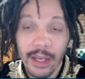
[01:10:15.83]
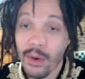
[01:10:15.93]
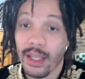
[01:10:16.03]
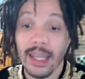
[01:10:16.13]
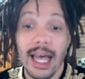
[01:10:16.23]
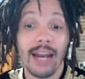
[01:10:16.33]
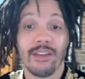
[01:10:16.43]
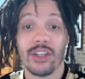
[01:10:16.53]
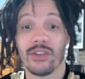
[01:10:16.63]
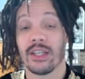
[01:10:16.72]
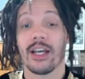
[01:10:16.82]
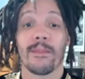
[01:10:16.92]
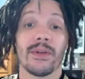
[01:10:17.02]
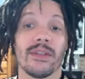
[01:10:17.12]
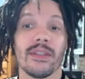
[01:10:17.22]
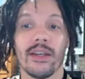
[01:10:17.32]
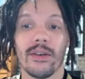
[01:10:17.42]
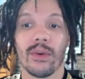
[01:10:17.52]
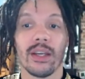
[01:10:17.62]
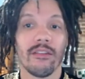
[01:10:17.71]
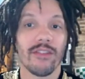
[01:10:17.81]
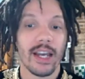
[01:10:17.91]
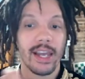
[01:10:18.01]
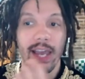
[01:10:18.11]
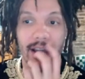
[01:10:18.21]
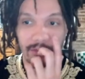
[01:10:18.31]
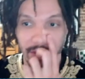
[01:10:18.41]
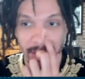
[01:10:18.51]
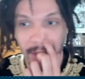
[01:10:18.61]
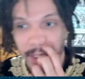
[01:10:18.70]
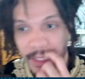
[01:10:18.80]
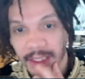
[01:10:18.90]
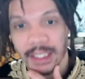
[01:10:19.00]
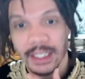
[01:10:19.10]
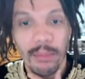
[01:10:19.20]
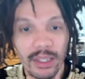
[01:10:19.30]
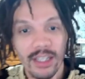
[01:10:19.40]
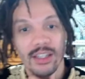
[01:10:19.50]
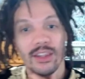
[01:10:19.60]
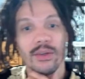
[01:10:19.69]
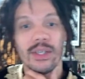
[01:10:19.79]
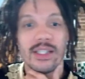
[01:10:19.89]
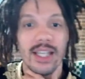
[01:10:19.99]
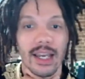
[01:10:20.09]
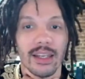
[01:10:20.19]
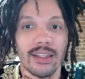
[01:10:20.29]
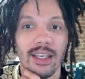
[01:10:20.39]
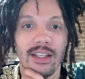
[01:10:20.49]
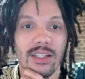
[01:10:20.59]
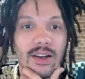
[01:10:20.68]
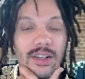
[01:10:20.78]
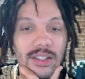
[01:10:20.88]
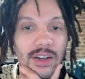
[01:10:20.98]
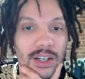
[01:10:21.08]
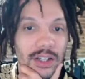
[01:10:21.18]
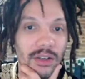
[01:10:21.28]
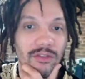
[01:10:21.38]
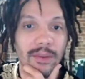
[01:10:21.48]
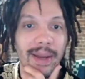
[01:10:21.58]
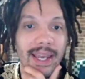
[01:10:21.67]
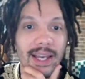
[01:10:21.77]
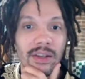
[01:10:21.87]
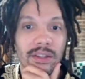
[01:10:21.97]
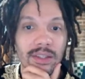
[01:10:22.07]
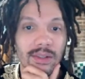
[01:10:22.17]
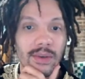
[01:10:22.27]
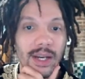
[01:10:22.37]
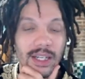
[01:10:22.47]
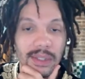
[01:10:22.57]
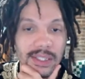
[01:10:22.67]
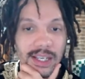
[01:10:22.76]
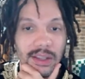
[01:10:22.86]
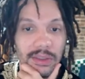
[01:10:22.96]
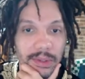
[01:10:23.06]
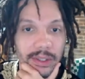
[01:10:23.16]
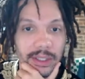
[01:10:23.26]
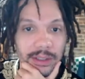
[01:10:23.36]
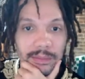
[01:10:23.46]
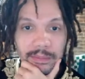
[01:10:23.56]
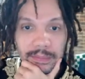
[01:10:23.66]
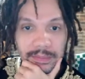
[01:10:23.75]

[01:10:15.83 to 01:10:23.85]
There were a lot of interesting options there. We're gonna find out after, but these 30-second things aren't good for my health or anyone's health, really.